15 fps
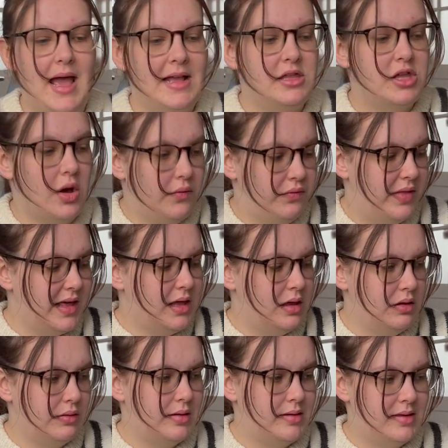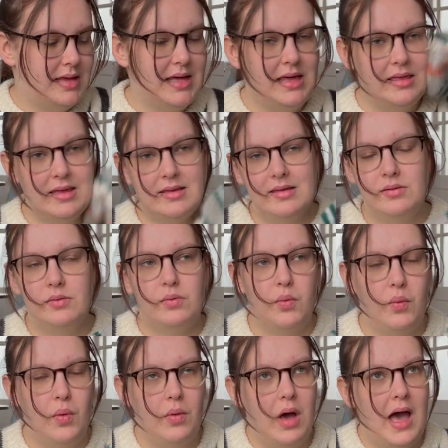I don't think you'll see this
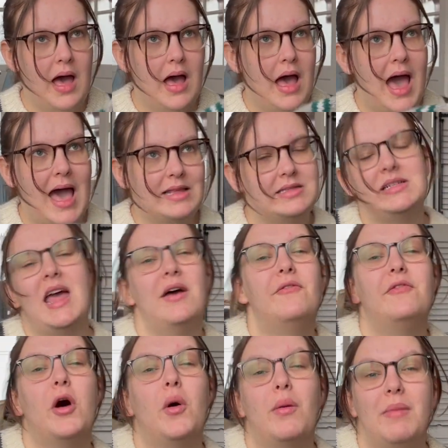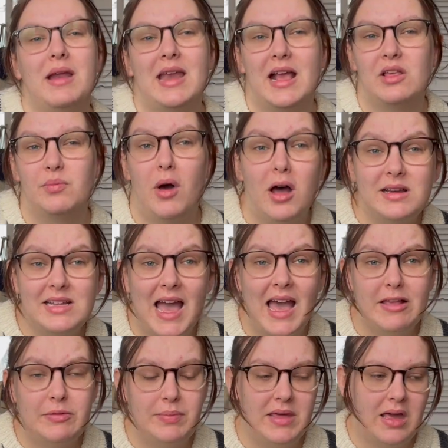as an FO in my next
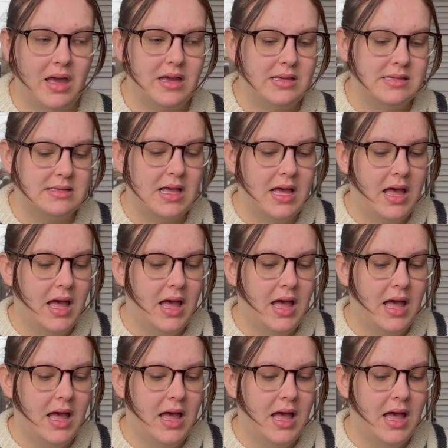podcast because